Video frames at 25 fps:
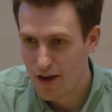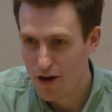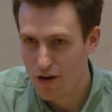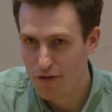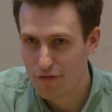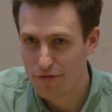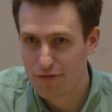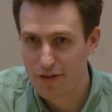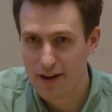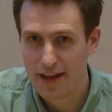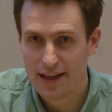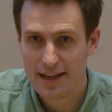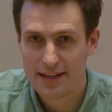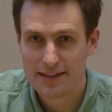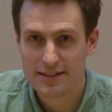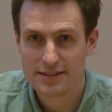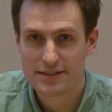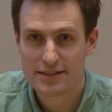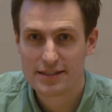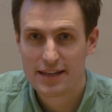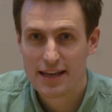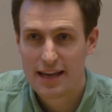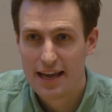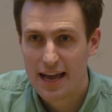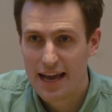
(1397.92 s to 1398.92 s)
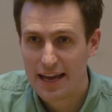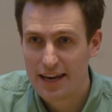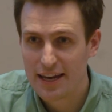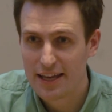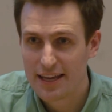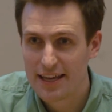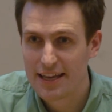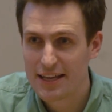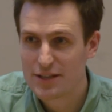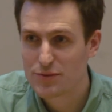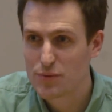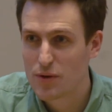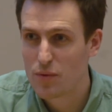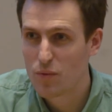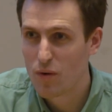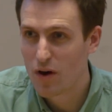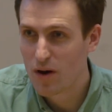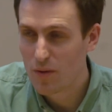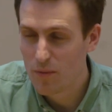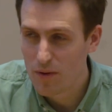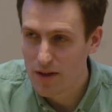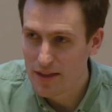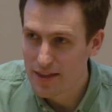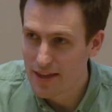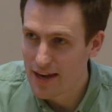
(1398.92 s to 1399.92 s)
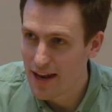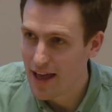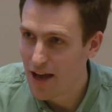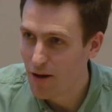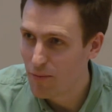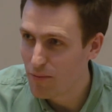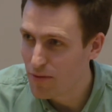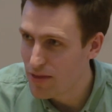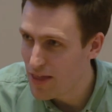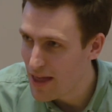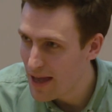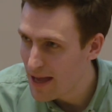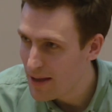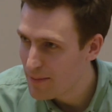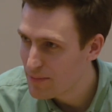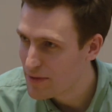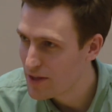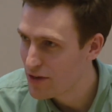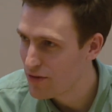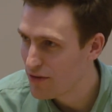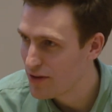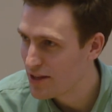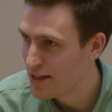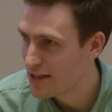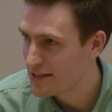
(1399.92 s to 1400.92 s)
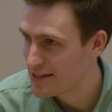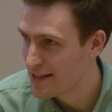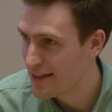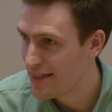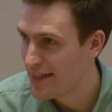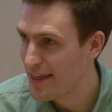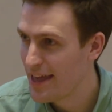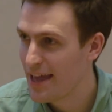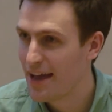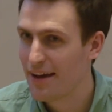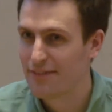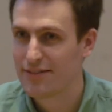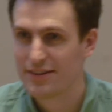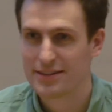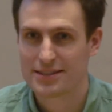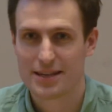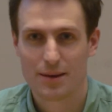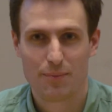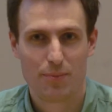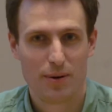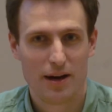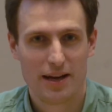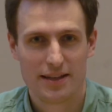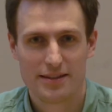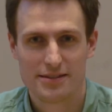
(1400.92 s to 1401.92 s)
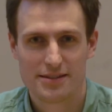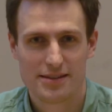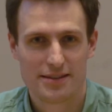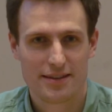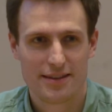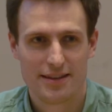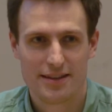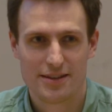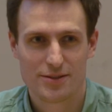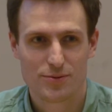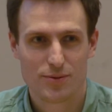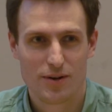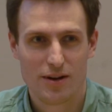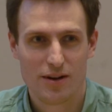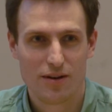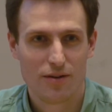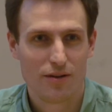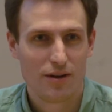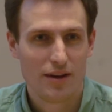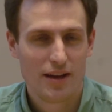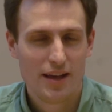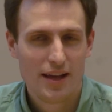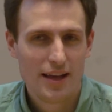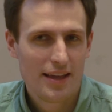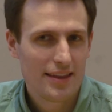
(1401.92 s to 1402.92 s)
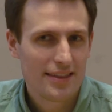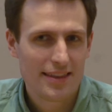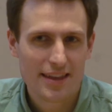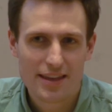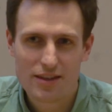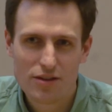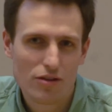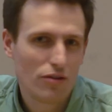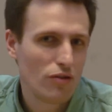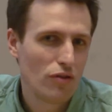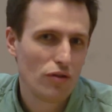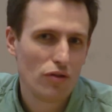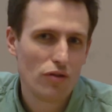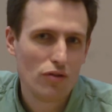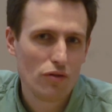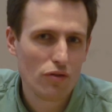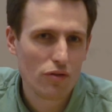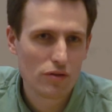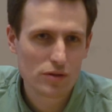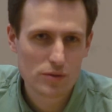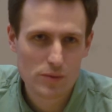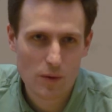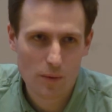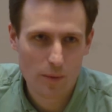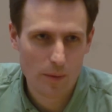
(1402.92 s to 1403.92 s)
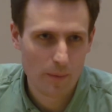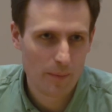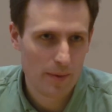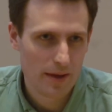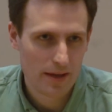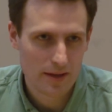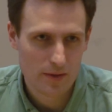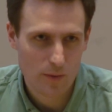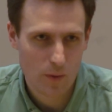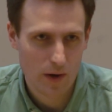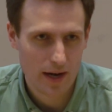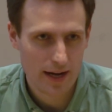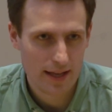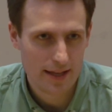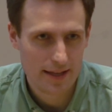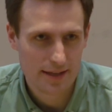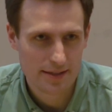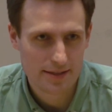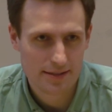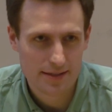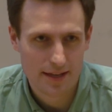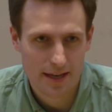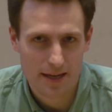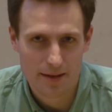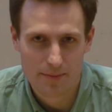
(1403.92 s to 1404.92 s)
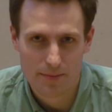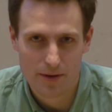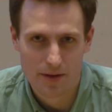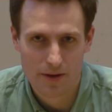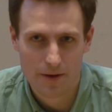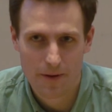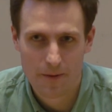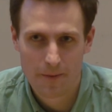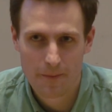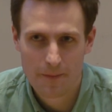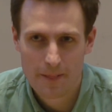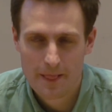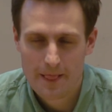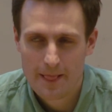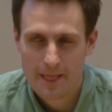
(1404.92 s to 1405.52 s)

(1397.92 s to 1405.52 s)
our friends, and the kids we work with, and help them to realize that they have this capacity as well, then, you know, who knows where we'll be in 20 years' time, you know?